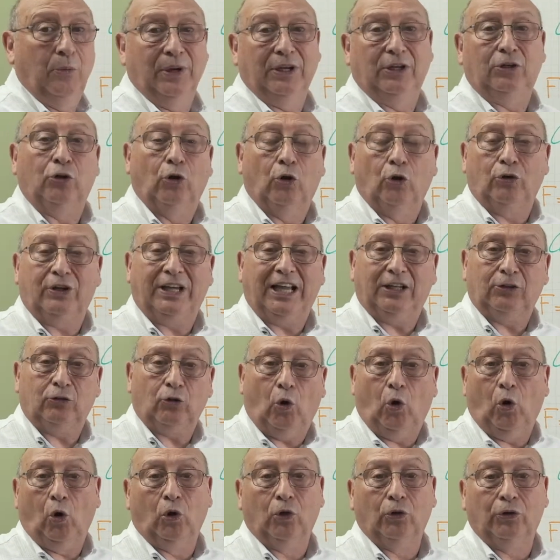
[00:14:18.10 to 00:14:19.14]
when you look at
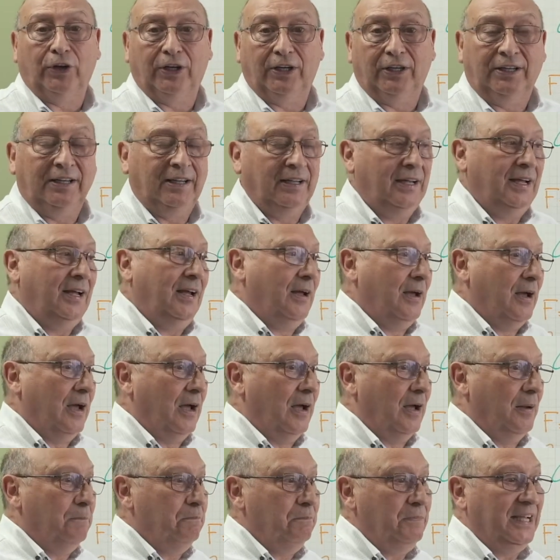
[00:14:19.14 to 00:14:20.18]
all the
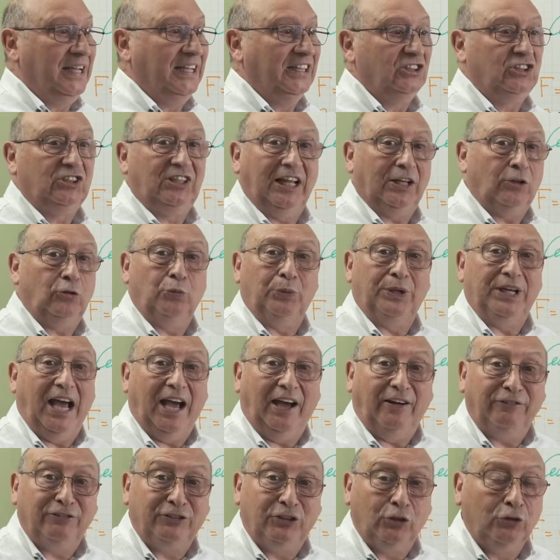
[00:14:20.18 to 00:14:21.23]
means that we
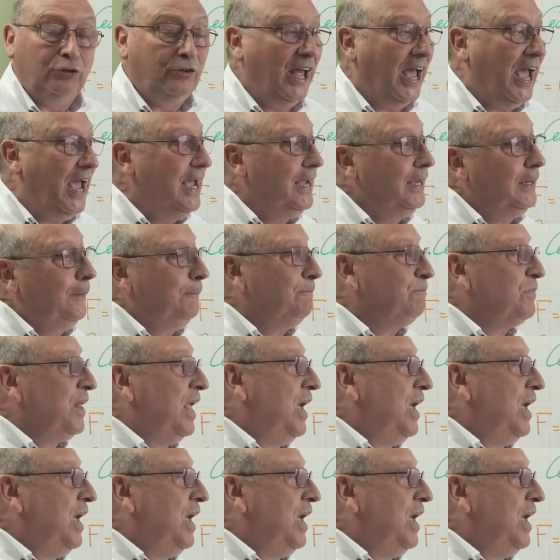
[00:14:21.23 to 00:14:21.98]
have today.